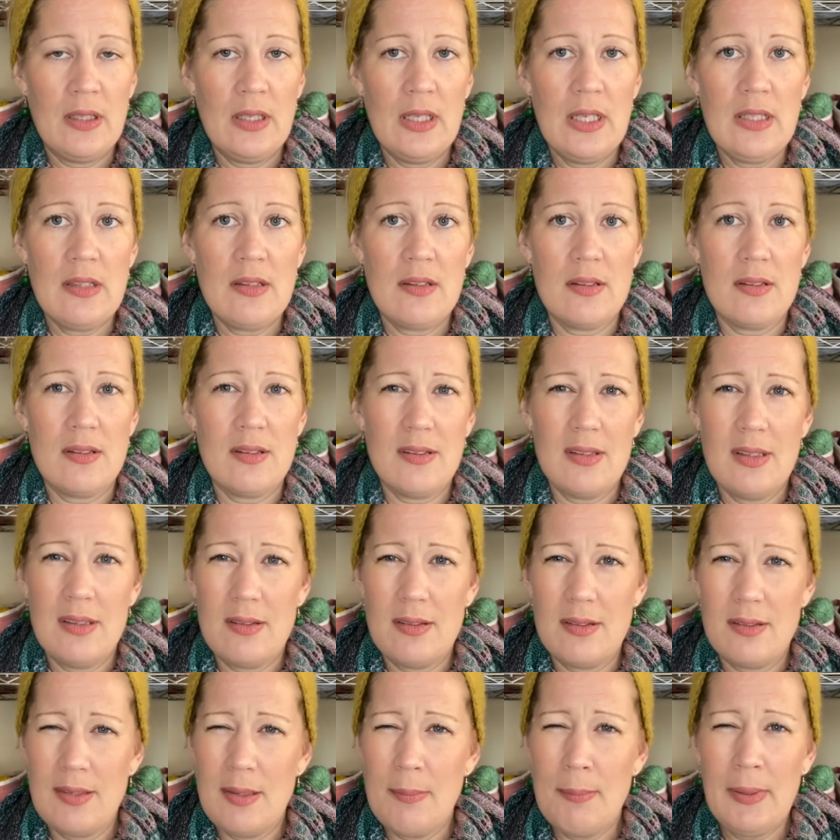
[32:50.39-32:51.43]
it's it's
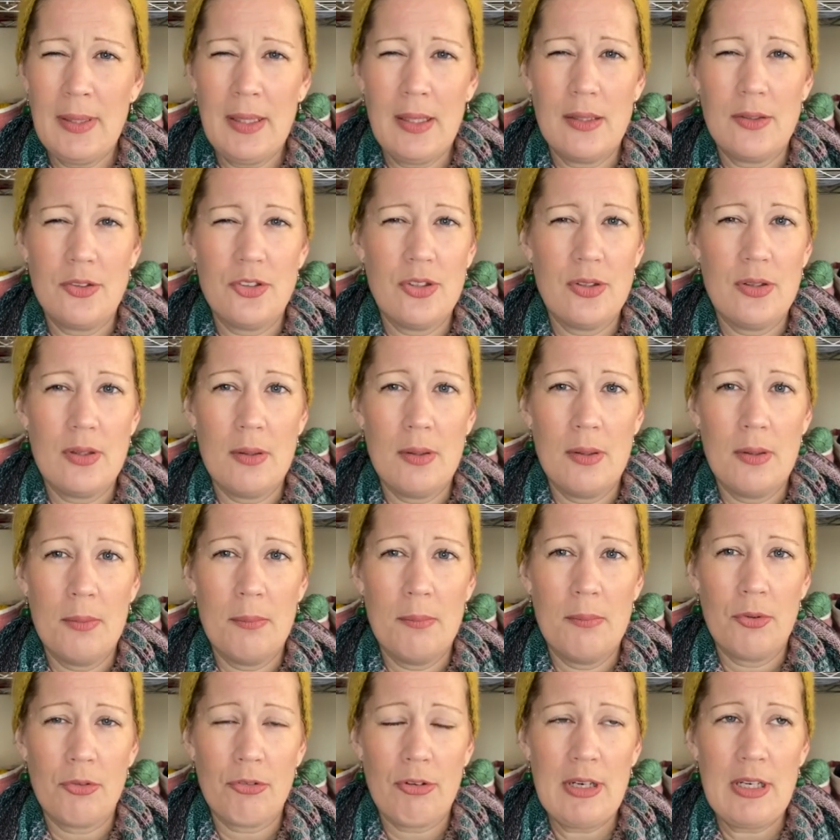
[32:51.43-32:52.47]
similar to the
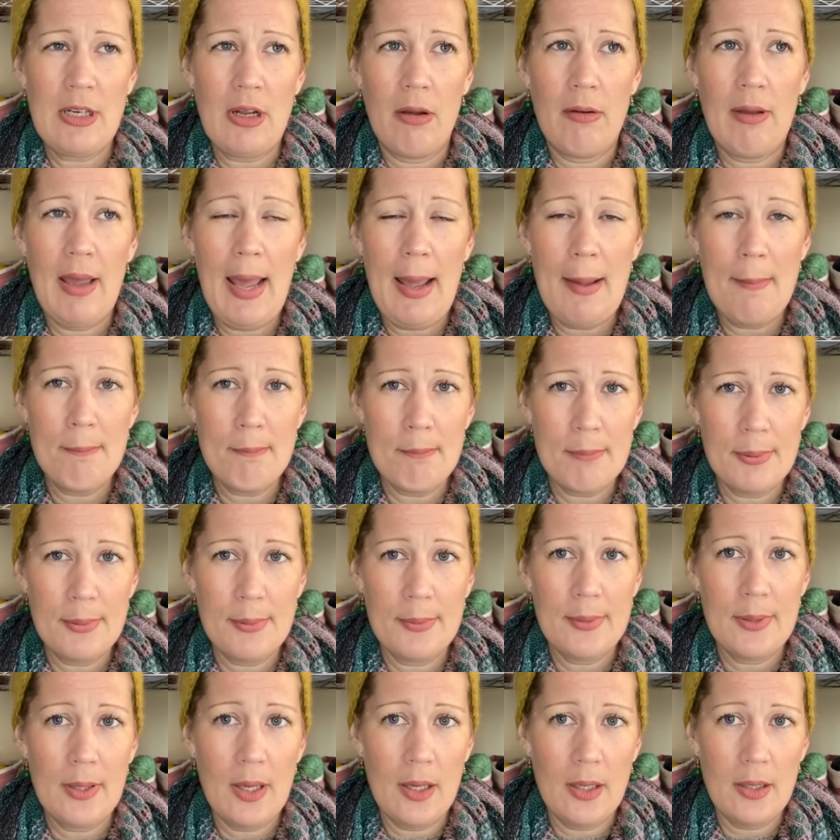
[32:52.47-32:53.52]
merino hemp
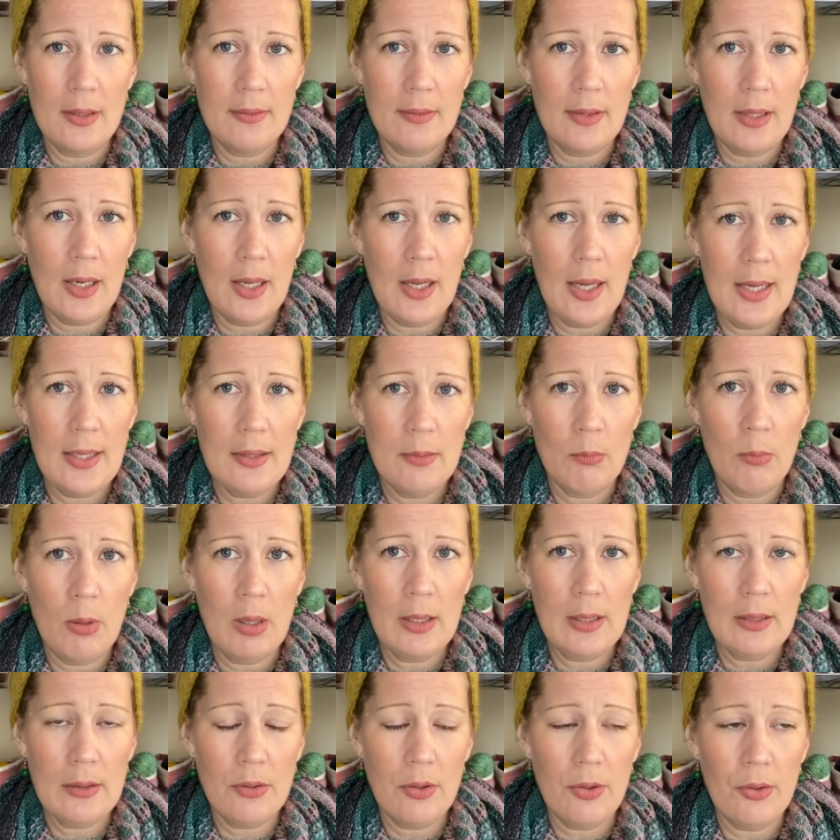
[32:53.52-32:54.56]
yarn that I had a while
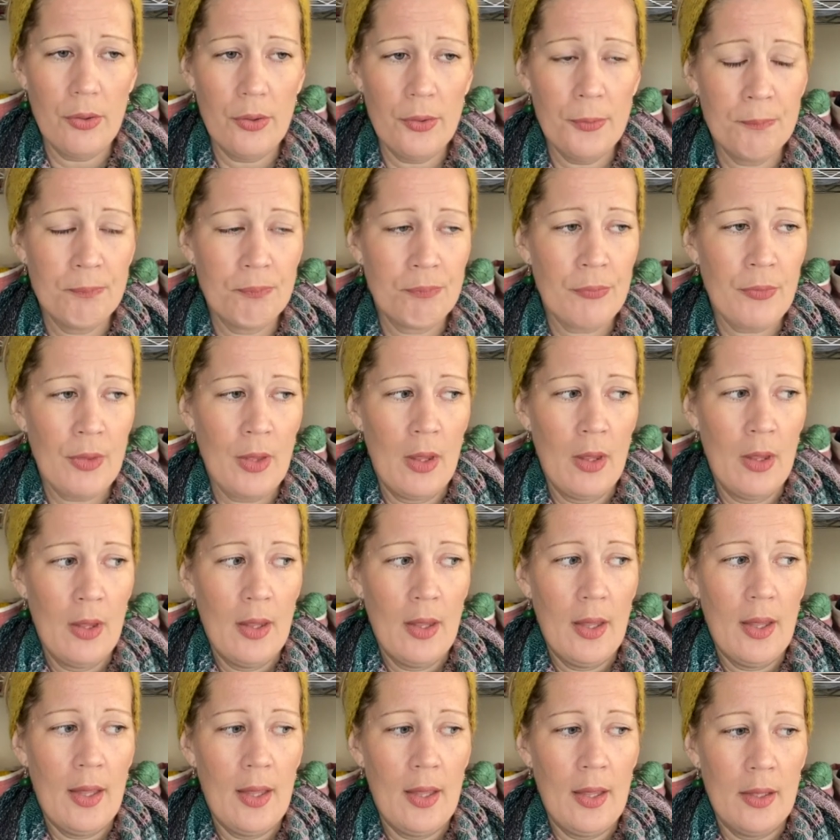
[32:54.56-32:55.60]
ago.
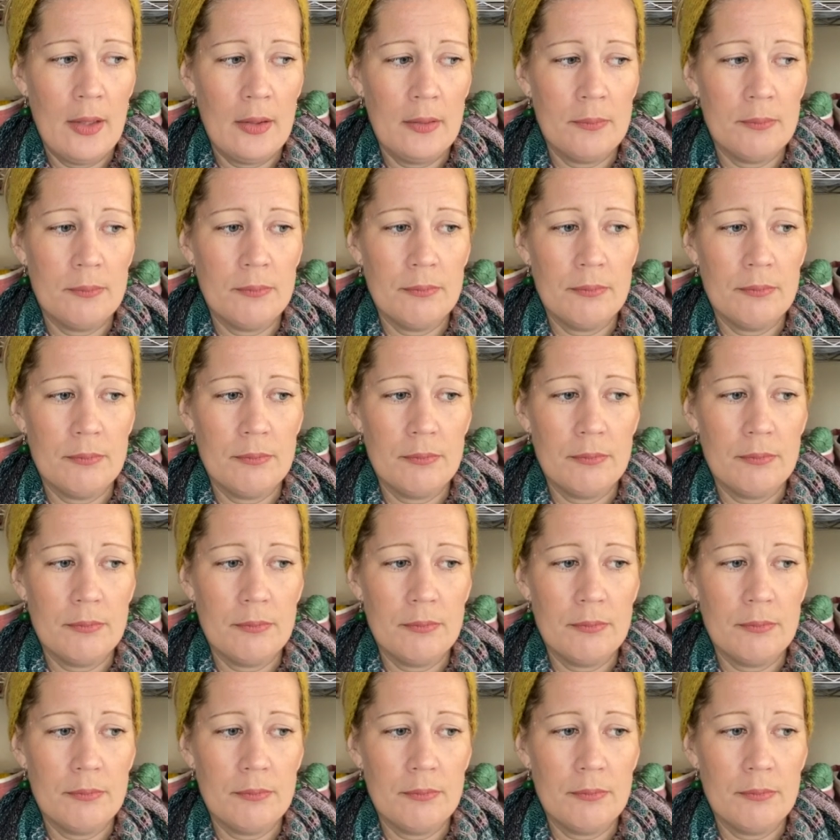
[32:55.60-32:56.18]
Um,